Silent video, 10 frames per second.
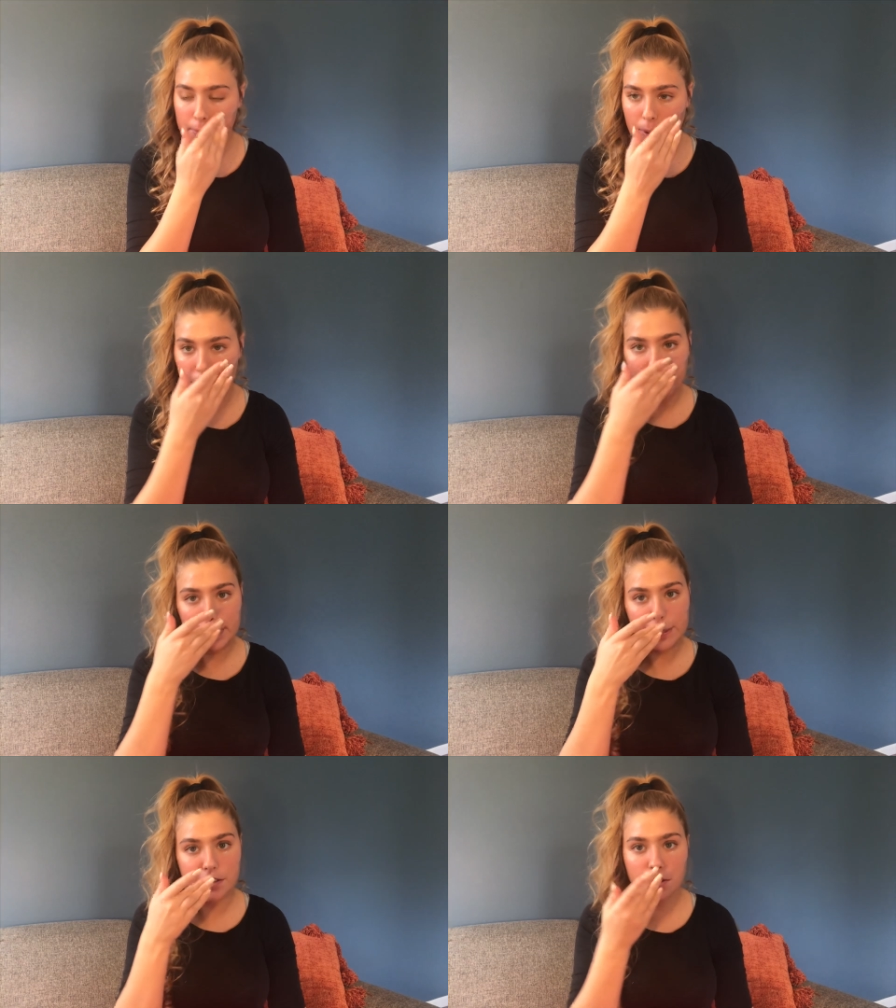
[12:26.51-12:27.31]
Not
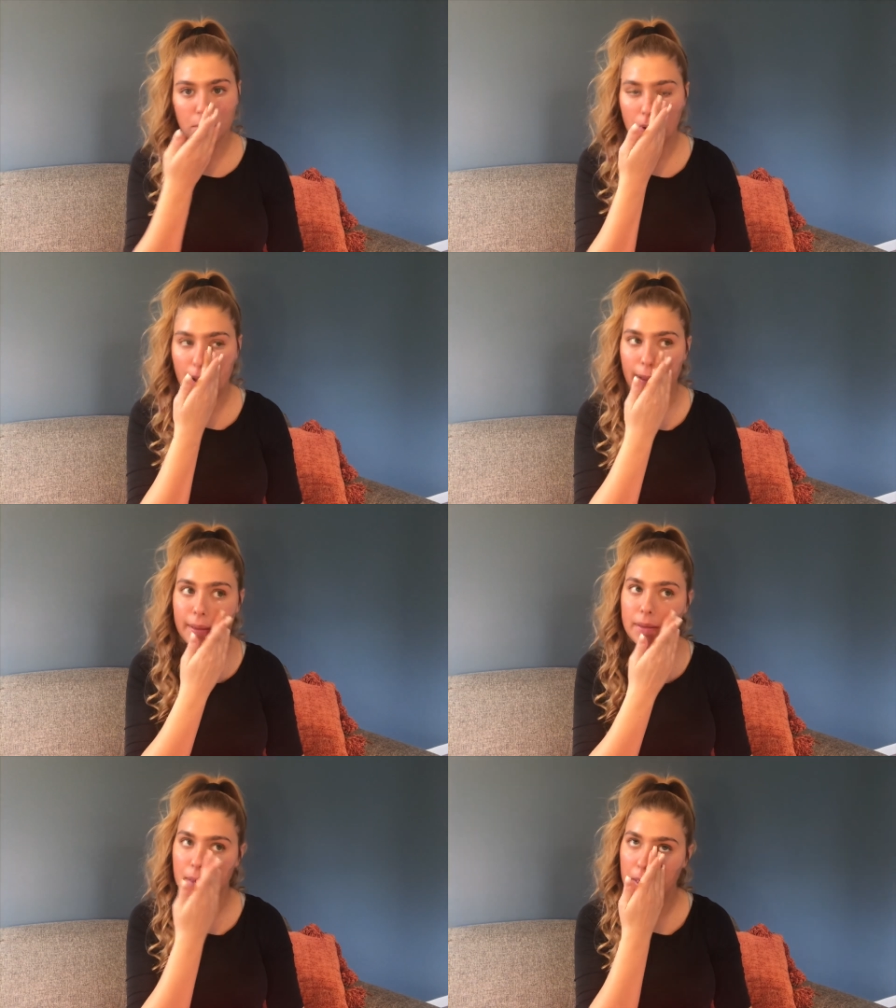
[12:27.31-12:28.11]
really sure
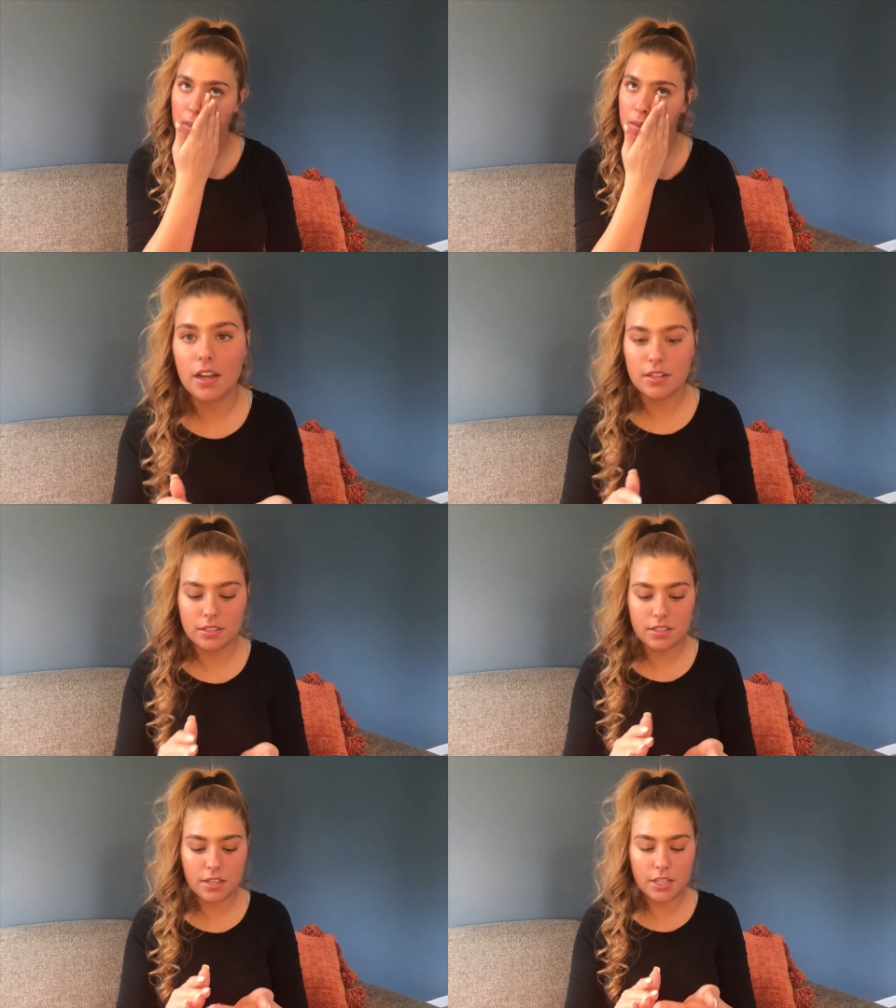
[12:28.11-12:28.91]
why.
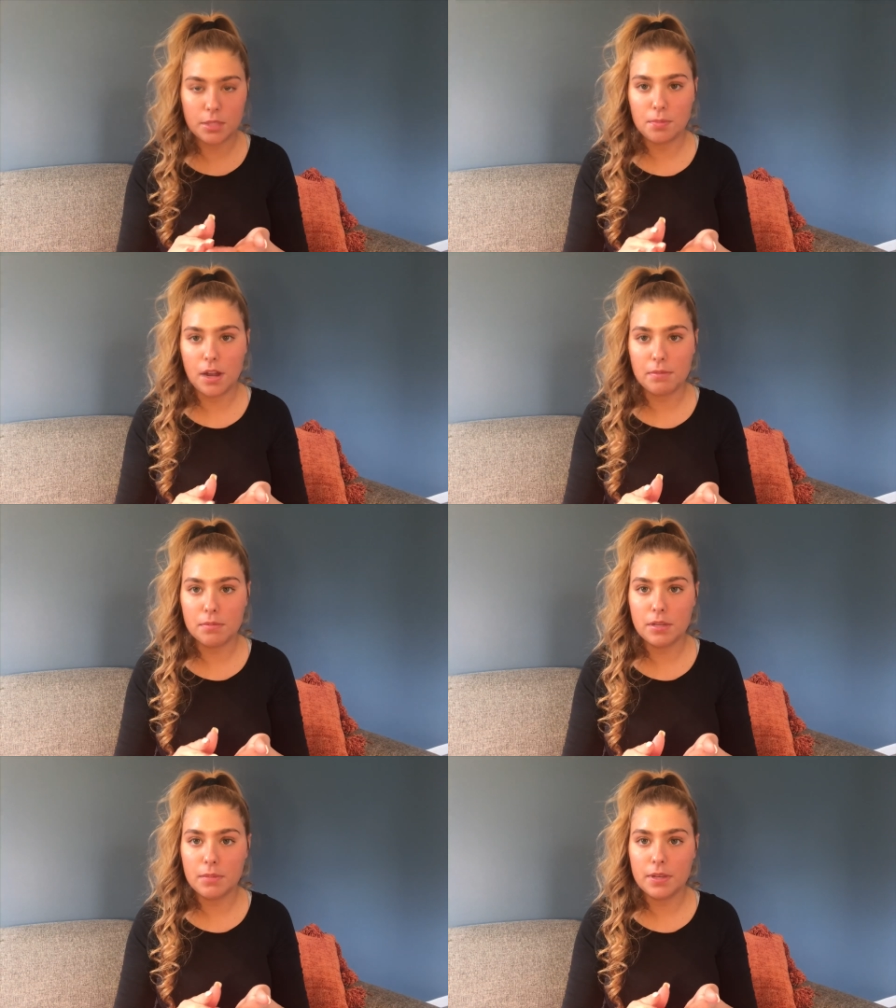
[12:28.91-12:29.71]
Honestly, it's
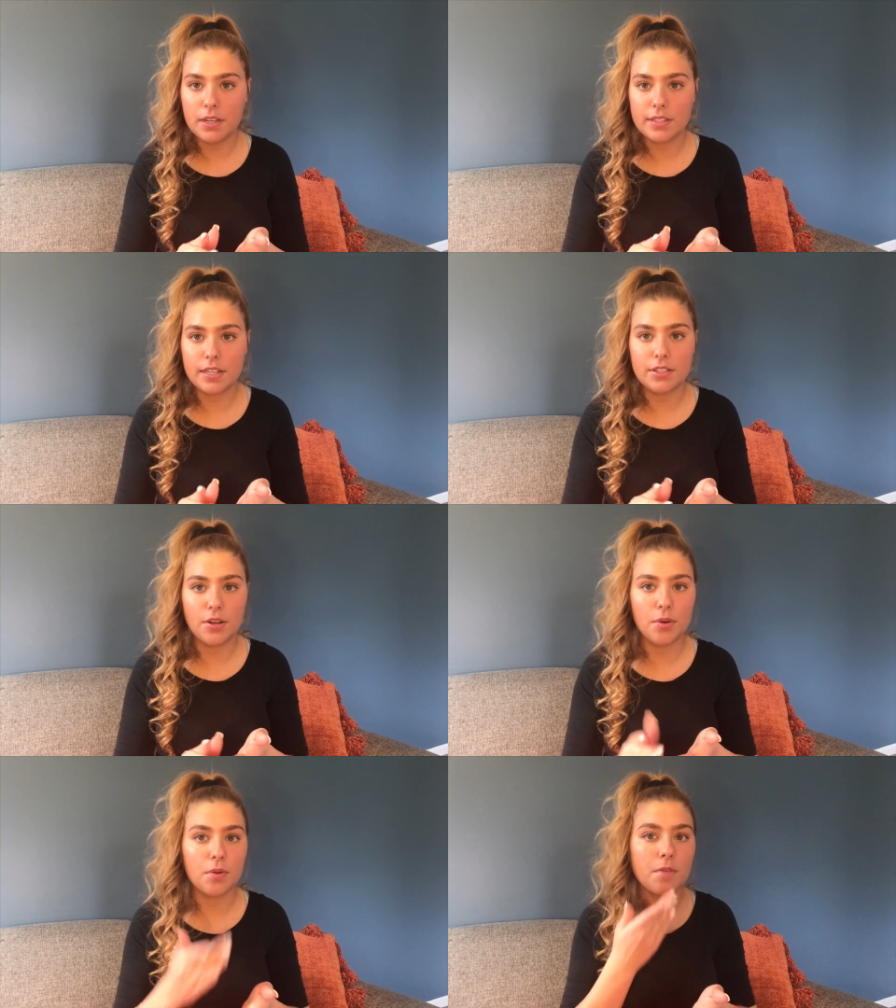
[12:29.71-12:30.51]
probably because I
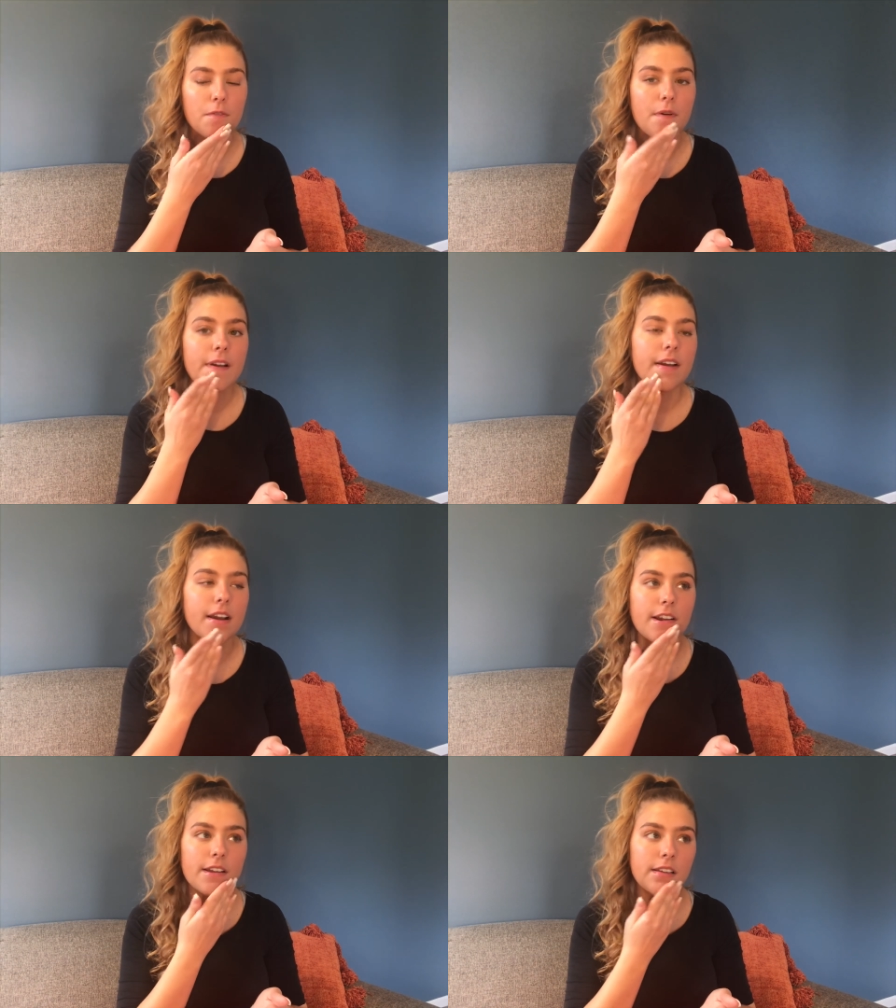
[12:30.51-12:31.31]
don't
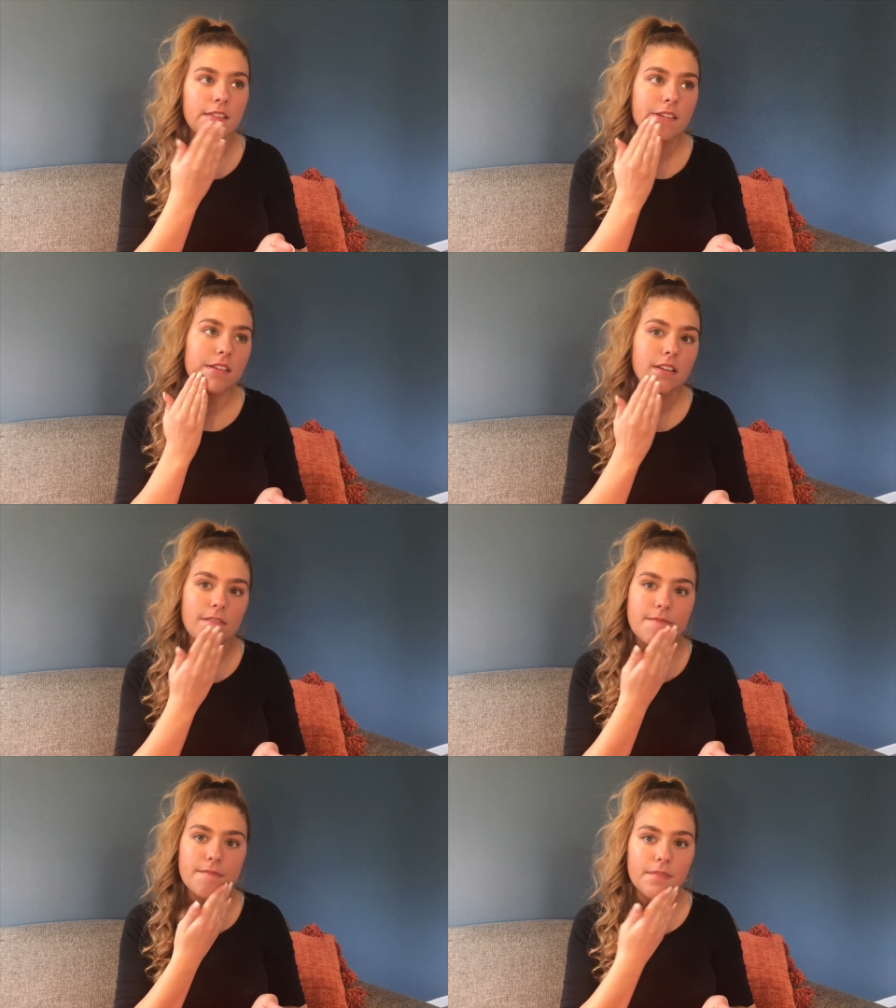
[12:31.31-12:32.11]
wear
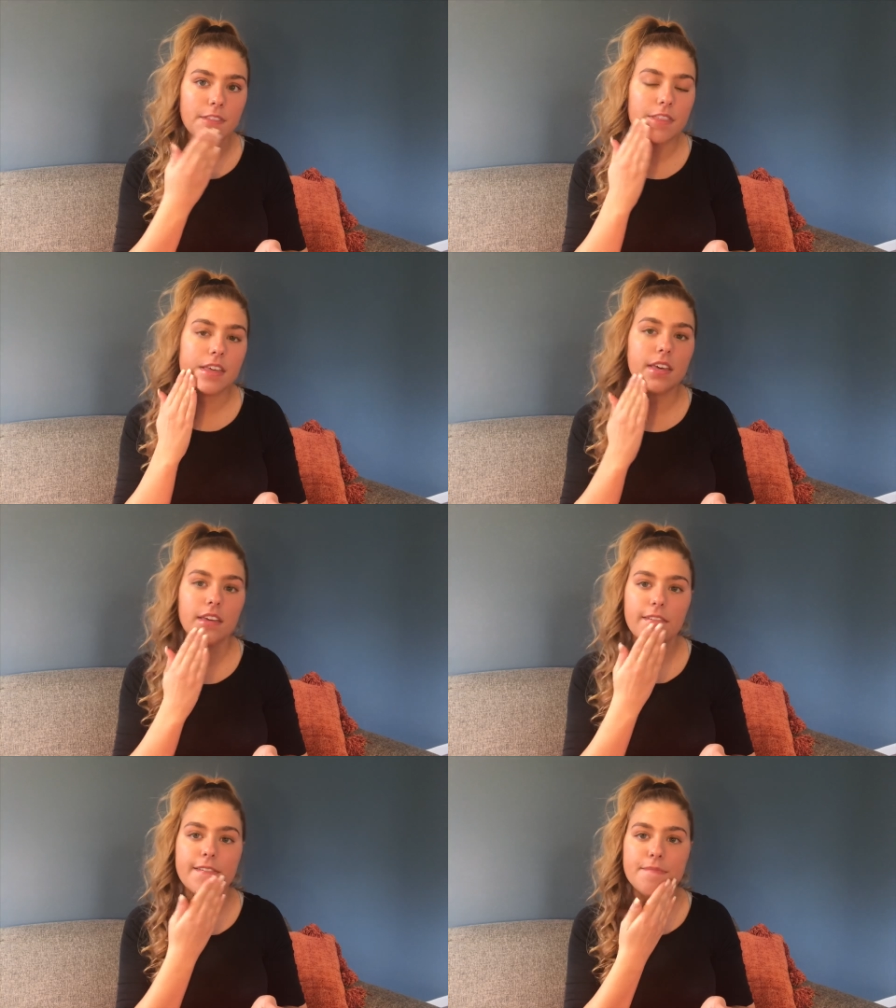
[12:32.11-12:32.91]

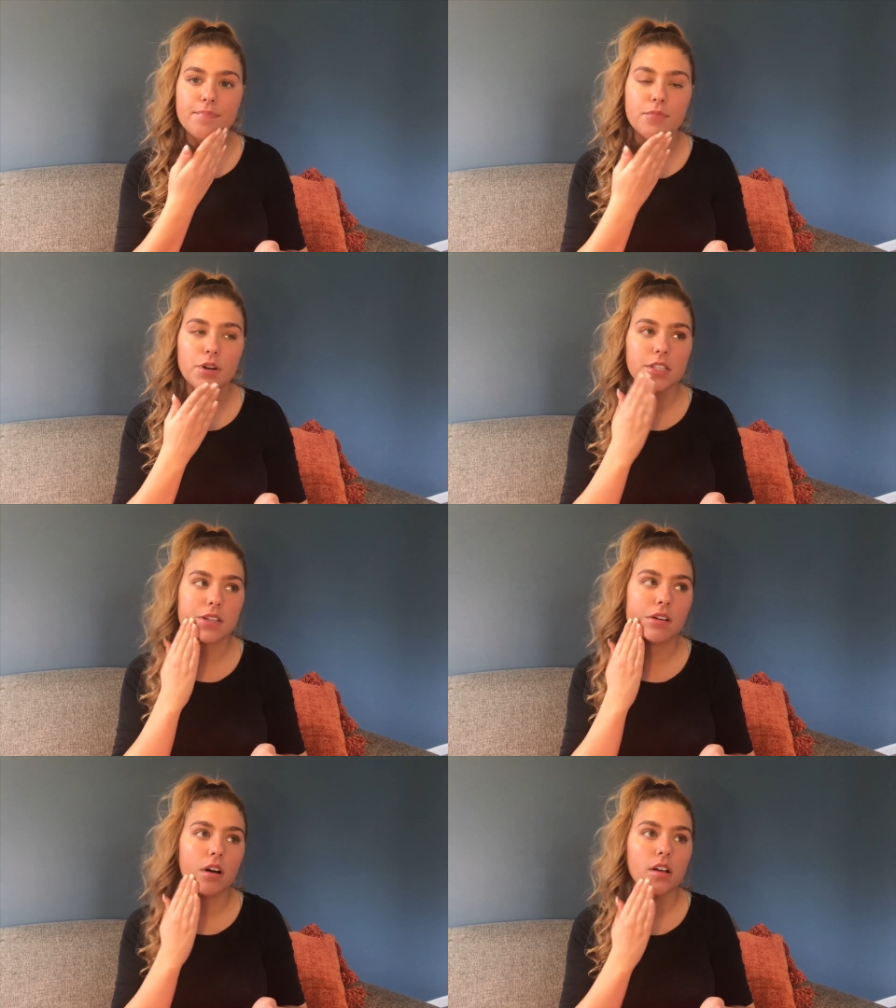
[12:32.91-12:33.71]
the, what's
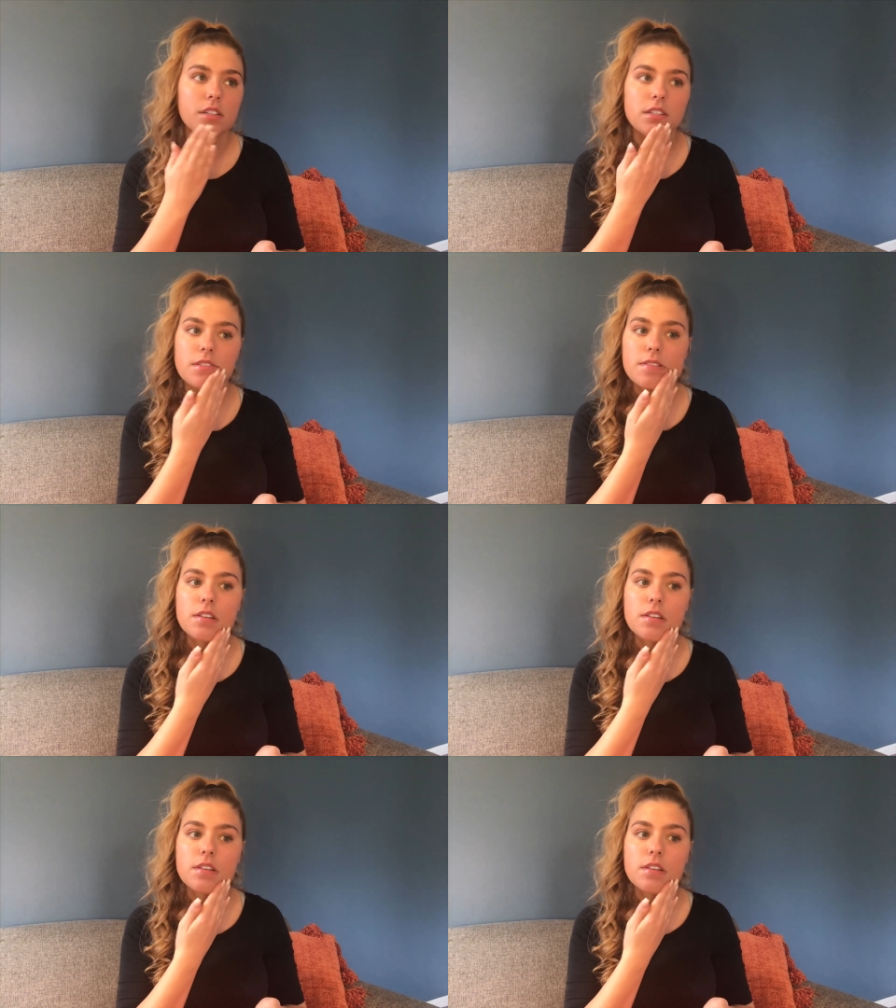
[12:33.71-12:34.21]
it called?